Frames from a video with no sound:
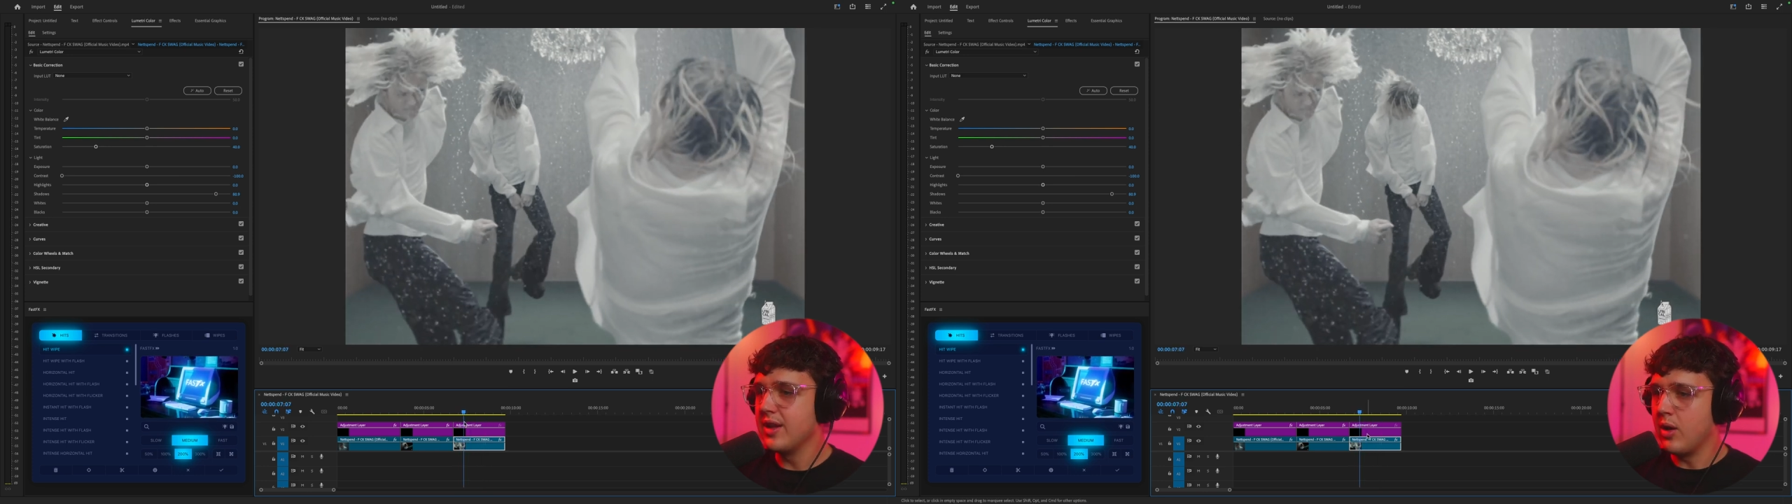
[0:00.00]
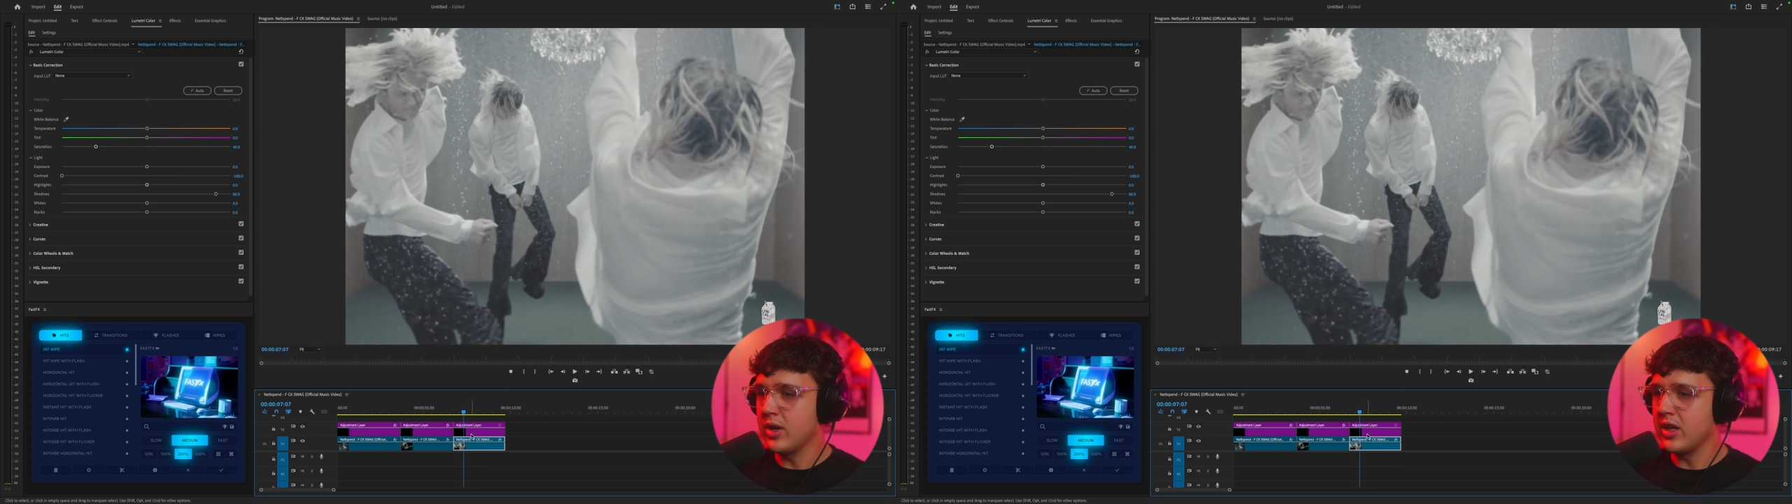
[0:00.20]

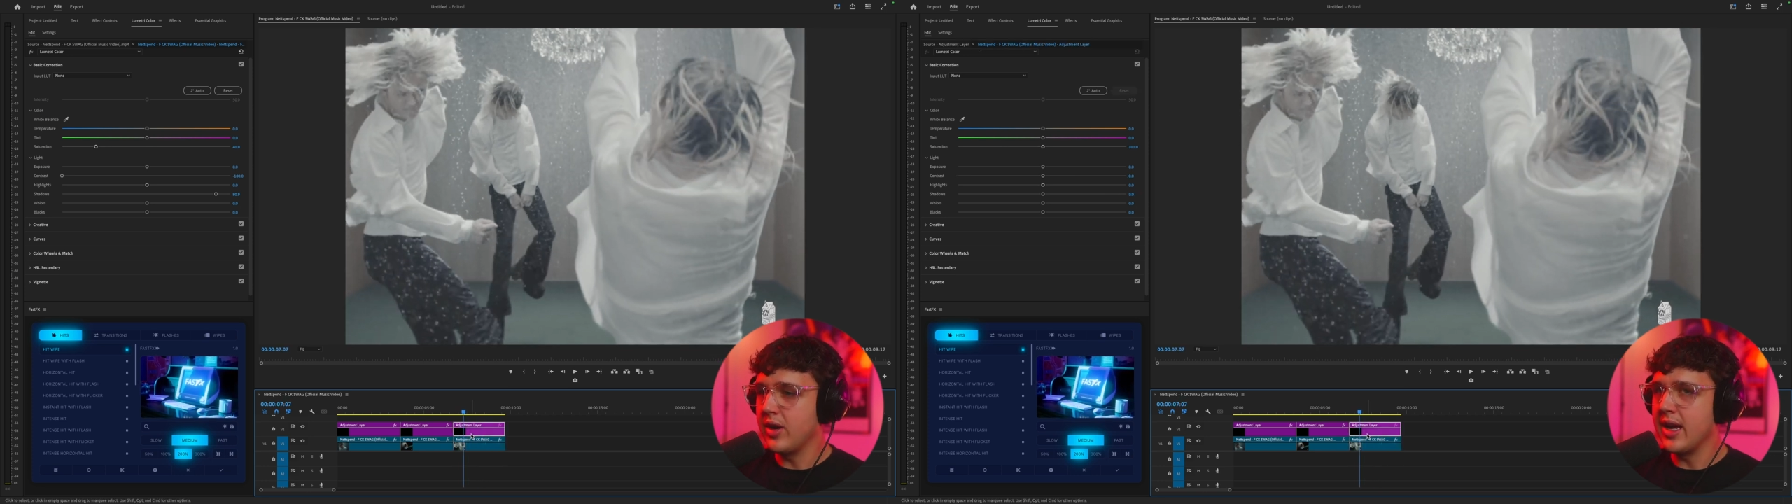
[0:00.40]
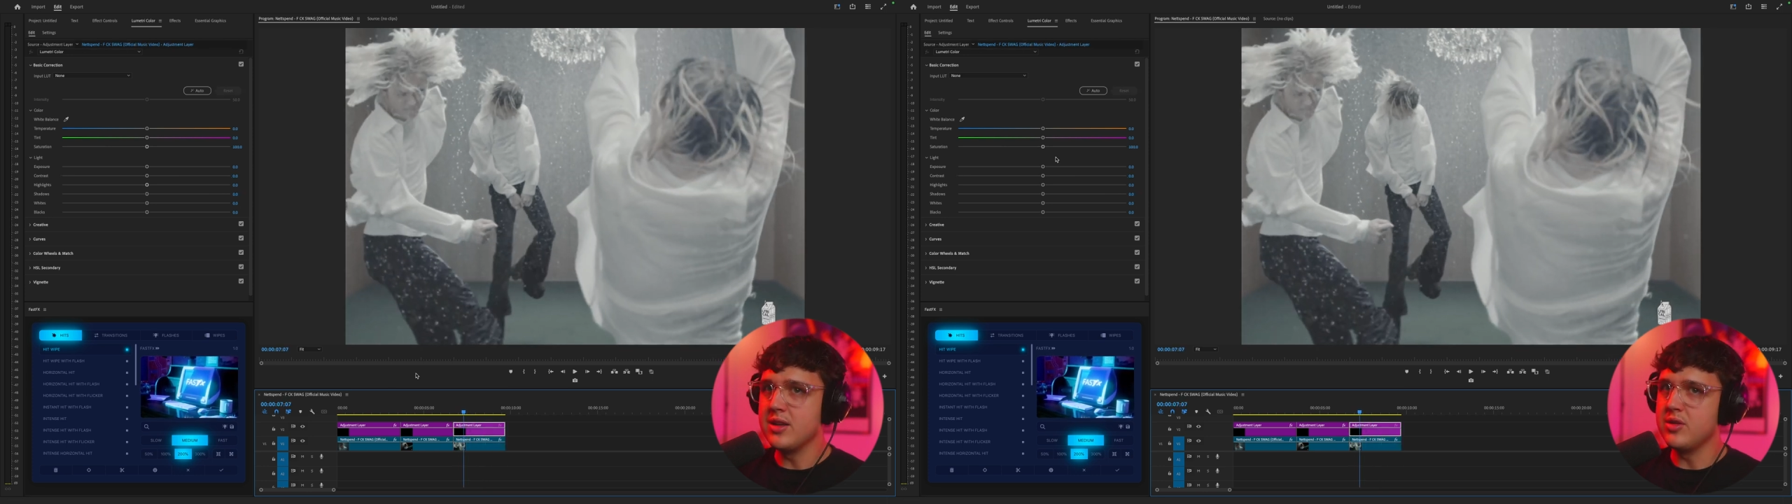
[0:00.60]
Uh, we're gonna go
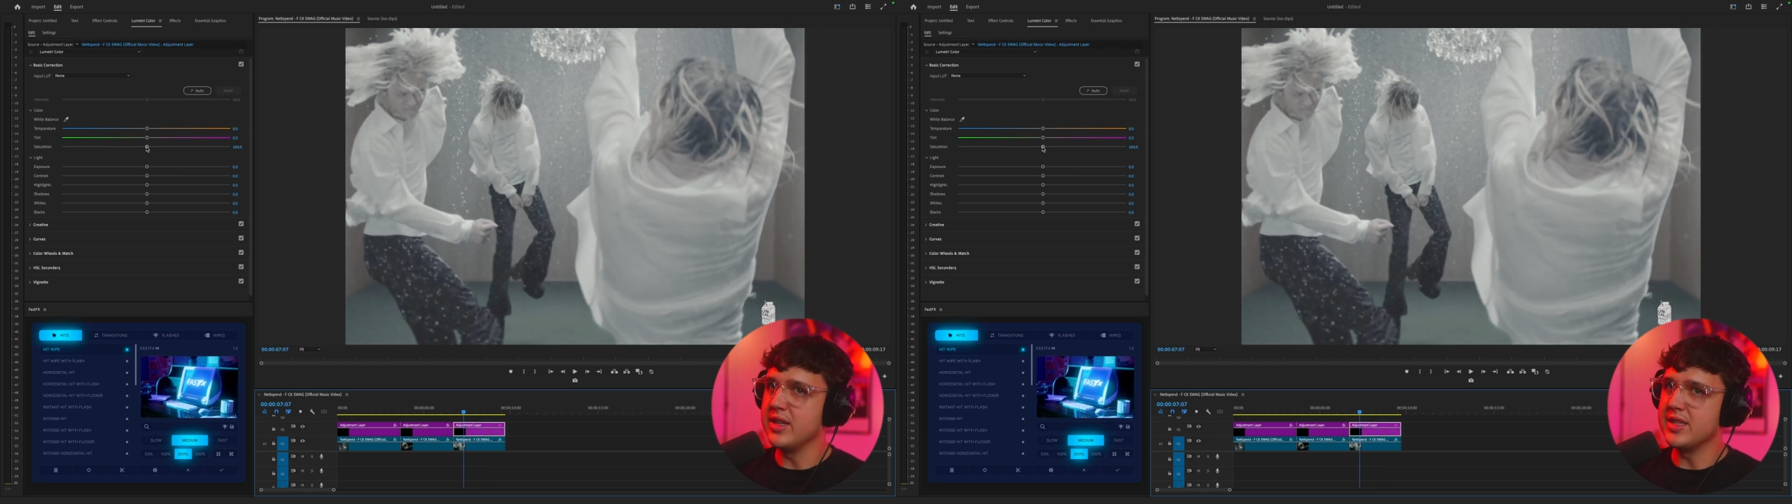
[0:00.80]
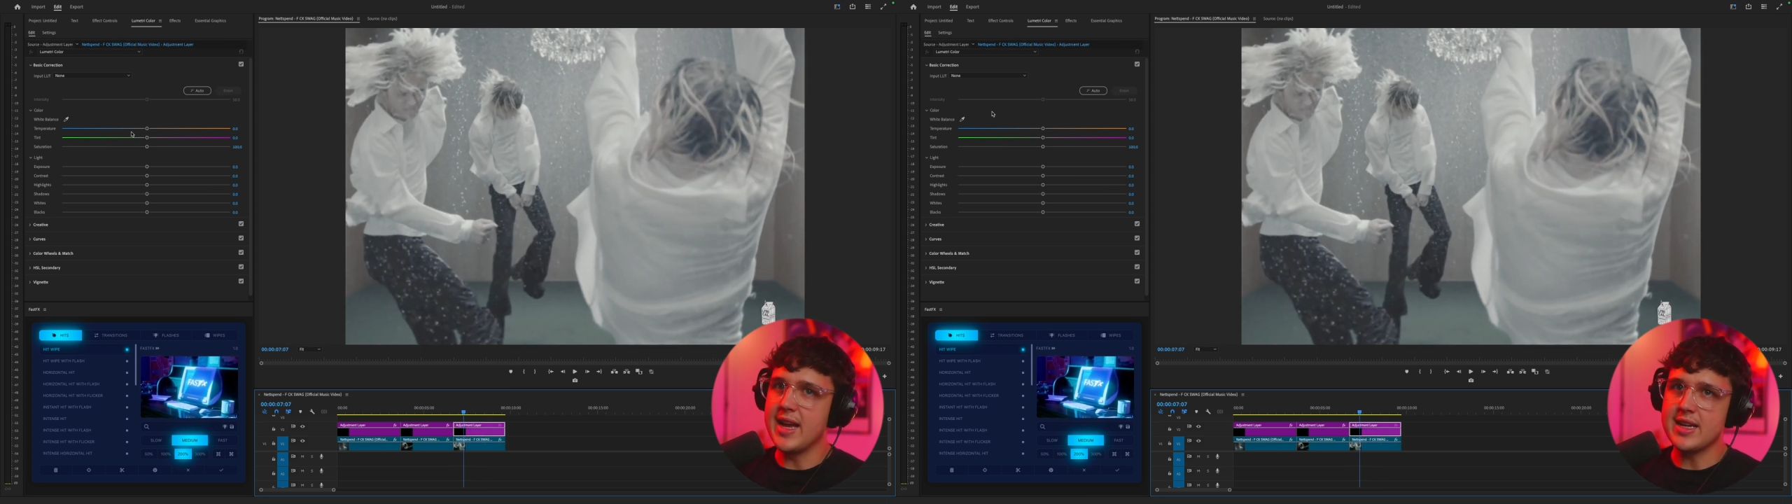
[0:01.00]
ahead and do the
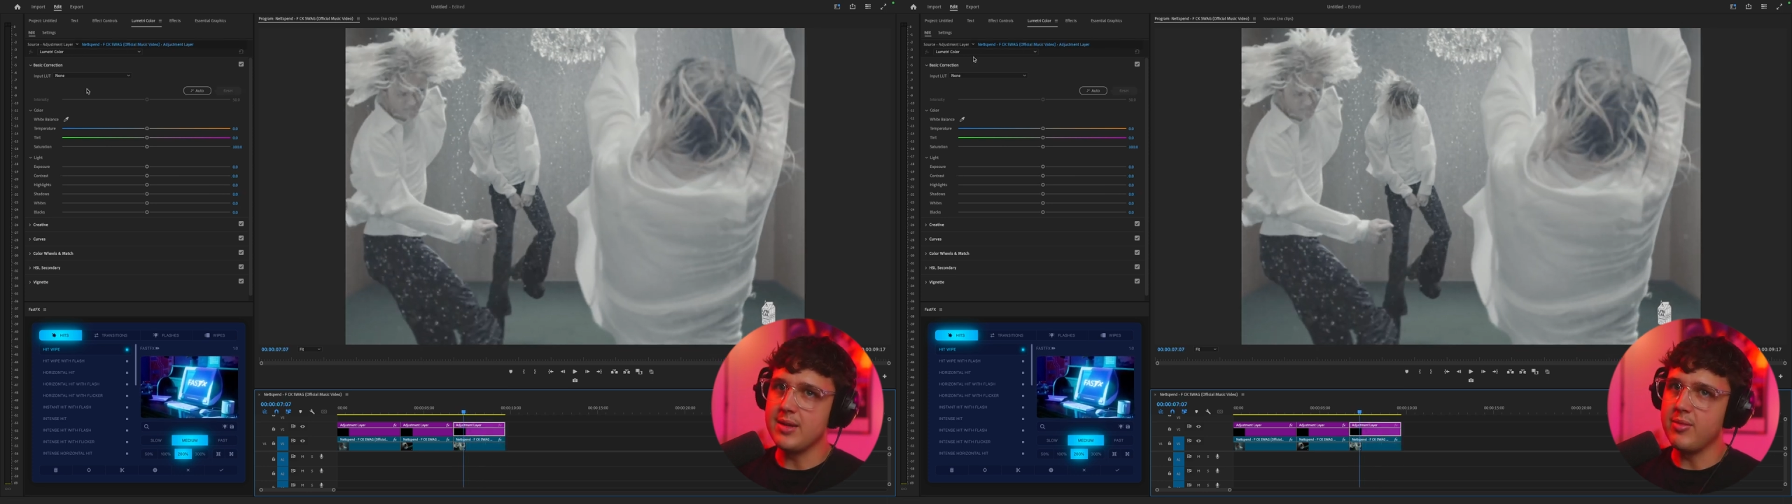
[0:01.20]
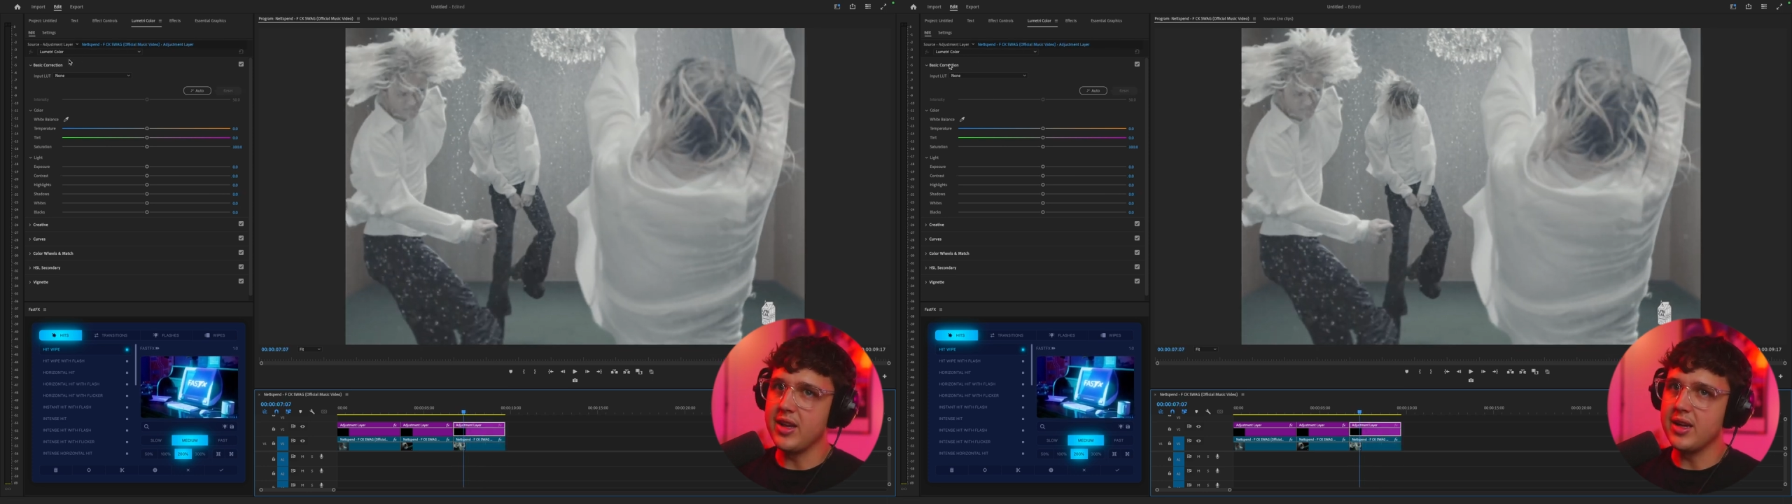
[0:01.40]
exact
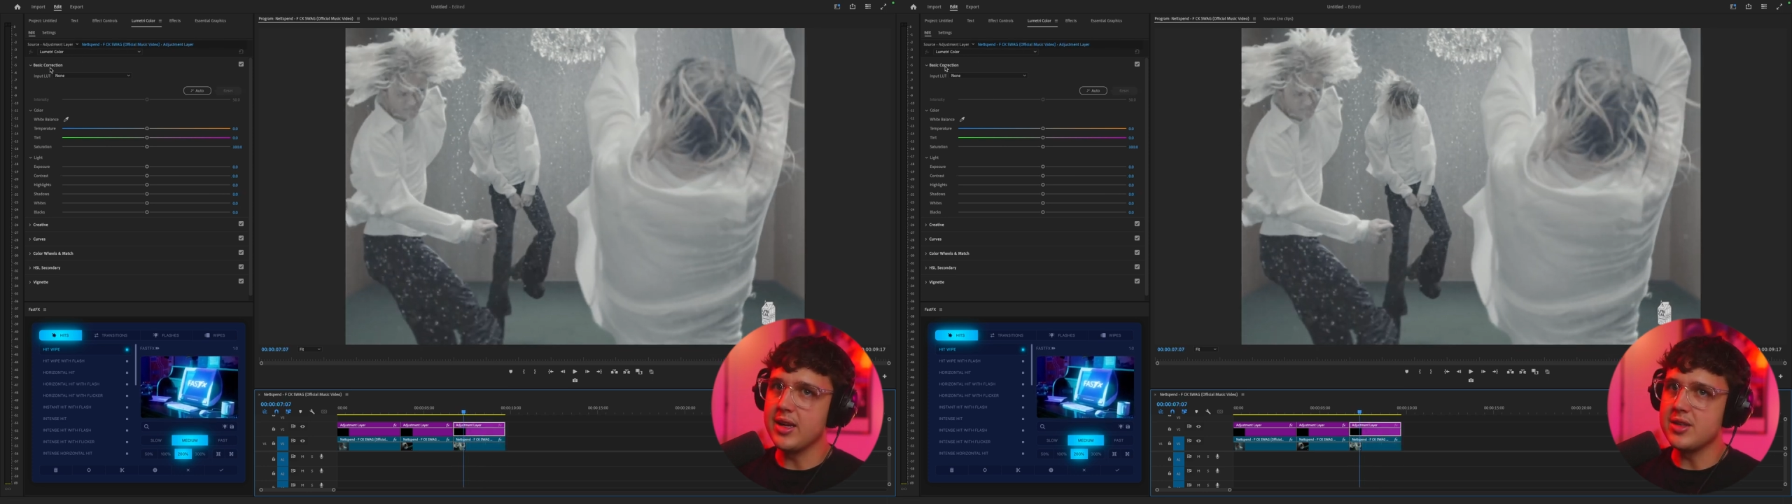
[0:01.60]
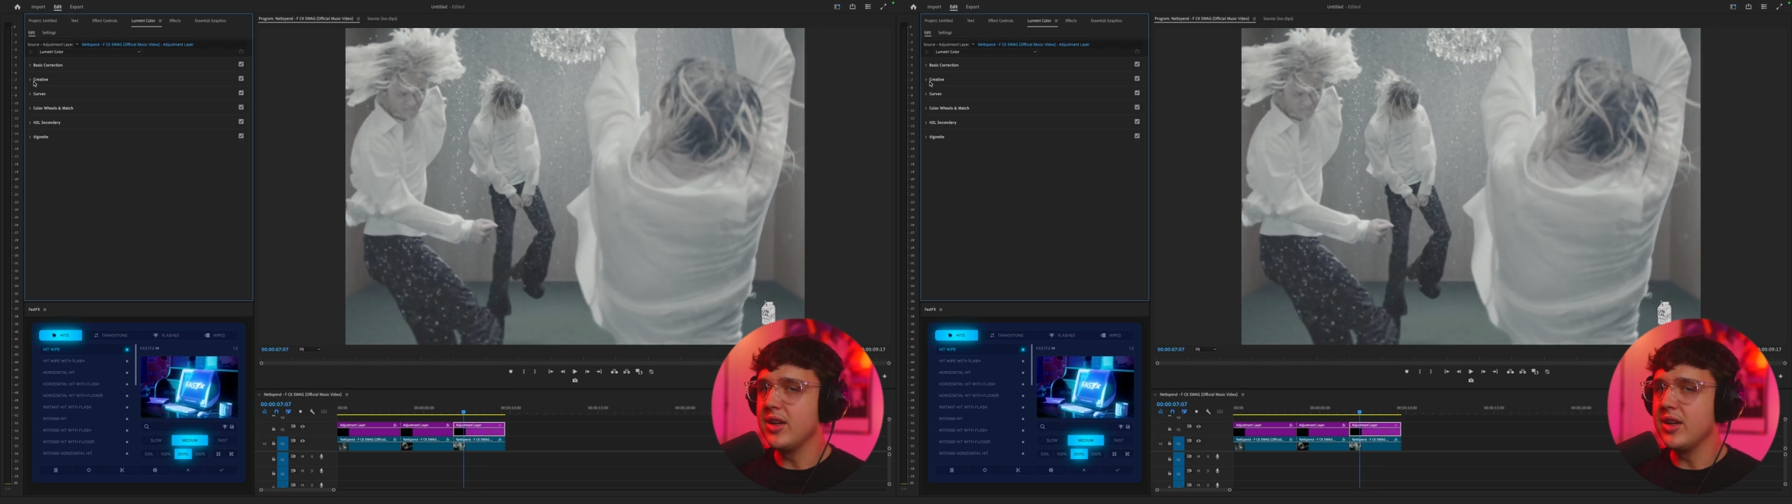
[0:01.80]
same thing, guys.